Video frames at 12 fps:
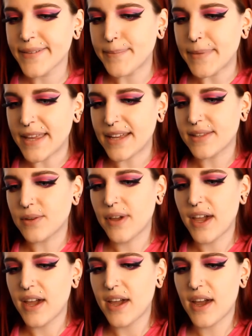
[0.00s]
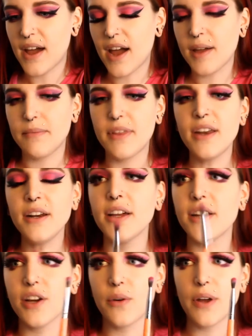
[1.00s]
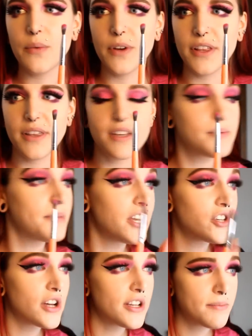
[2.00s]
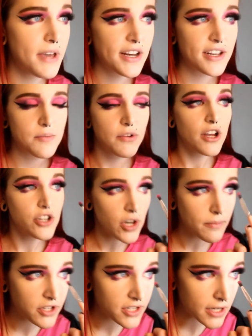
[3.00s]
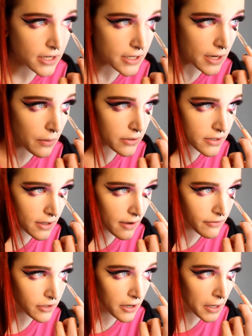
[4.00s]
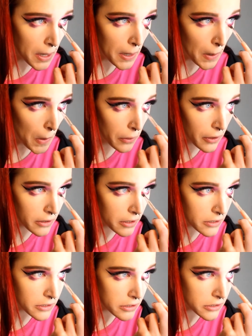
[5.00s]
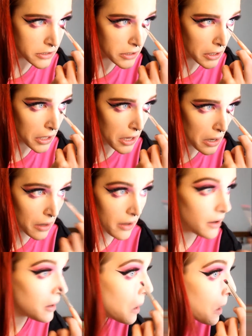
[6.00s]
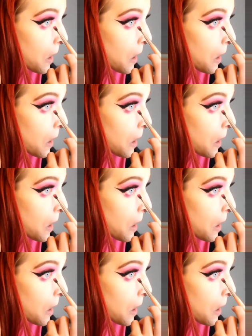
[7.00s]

but that's okay. I'm then going to go in with this BH Cosmetics brush. I'm just going to take what's left on it and go like this just to get a